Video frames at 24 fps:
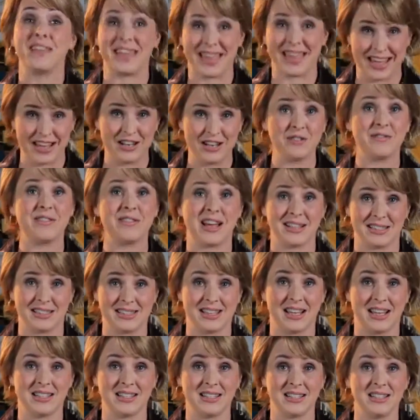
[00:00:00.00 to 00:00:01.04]
the end of that
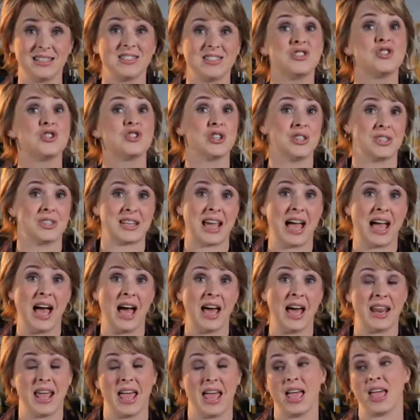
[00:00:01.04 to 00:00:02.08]
sentence, just
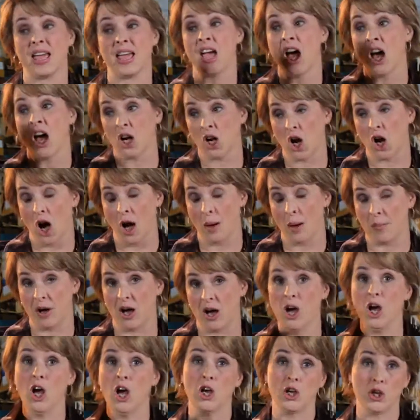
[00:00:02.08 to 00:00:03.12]
add a
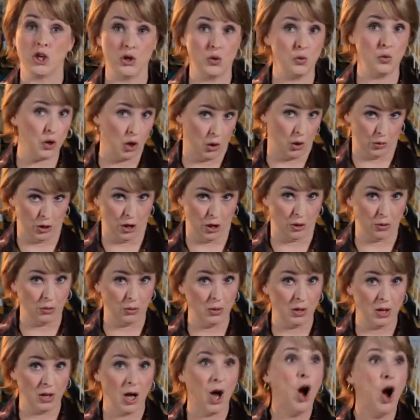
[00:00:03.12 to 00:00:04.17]
comma, you
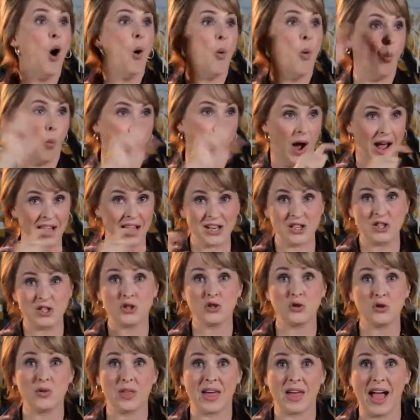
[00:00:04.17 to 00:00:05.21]
dodo. Why did you
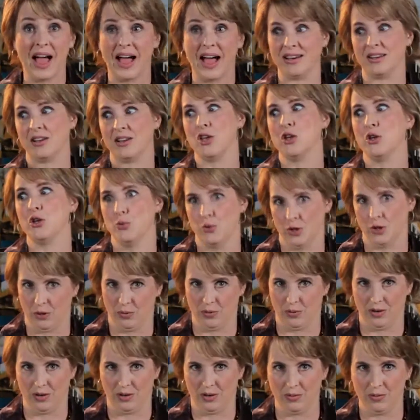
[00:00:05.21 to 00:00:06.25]
do that, you
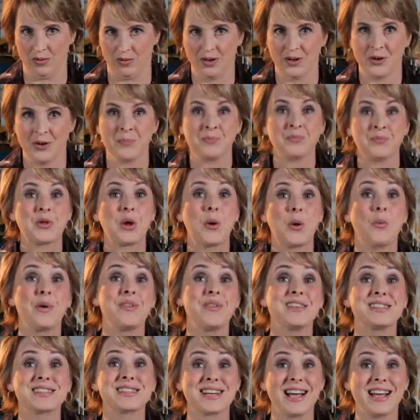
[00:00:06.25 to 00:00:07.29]
dodo? when
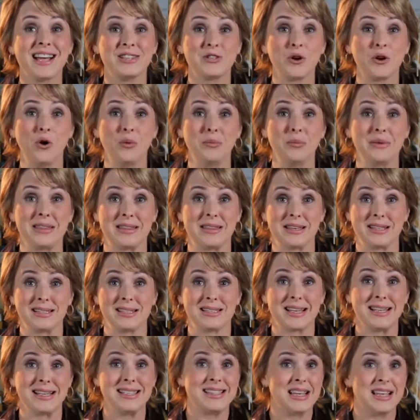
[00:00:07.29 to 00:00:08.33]
this guy told me
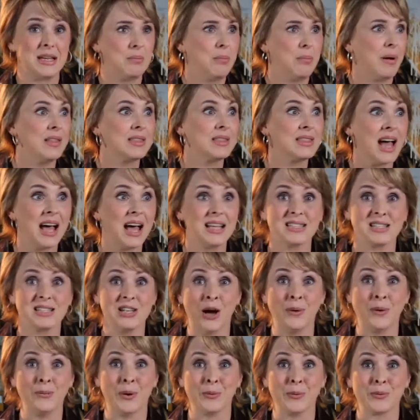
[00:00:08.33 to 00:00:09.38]
this, I said, but that's
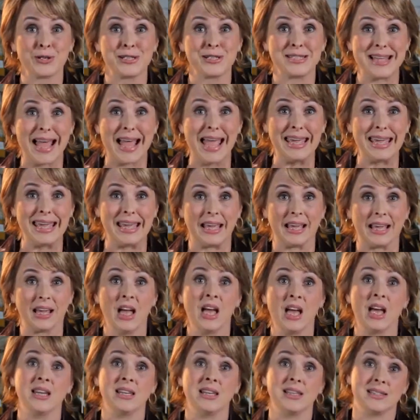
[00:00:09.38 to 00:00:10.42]
not what we're saying.
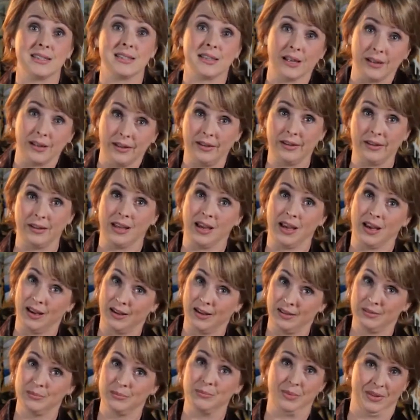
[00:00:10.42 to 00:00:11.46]
And he said,
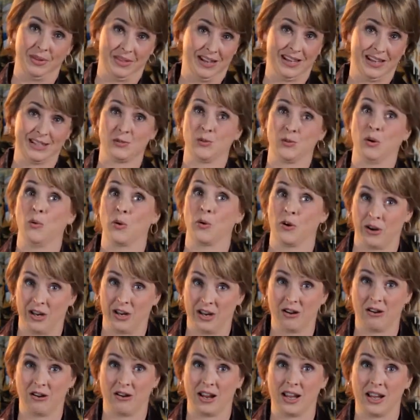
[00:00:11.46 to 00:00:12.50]
yeah, but that's what we're
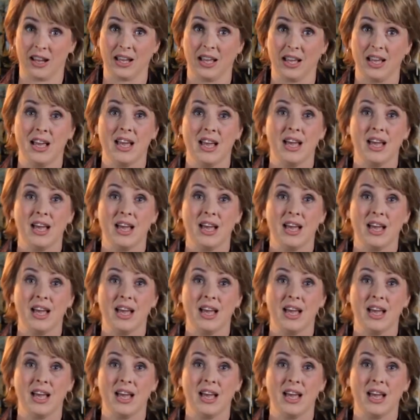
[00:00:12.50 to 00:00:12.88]
hearing.